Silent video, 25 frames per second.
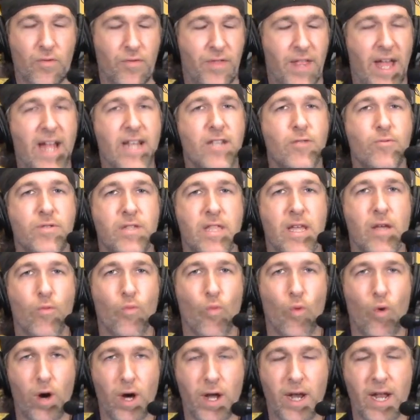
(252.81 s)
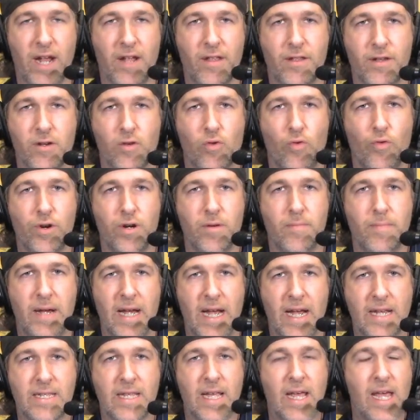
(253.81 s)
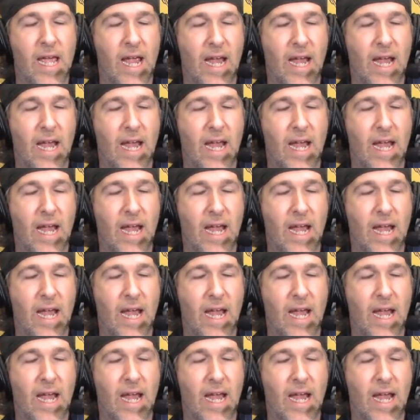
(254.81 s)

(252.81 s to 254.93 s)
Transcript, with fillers: That's what they want out of their cornerbacks.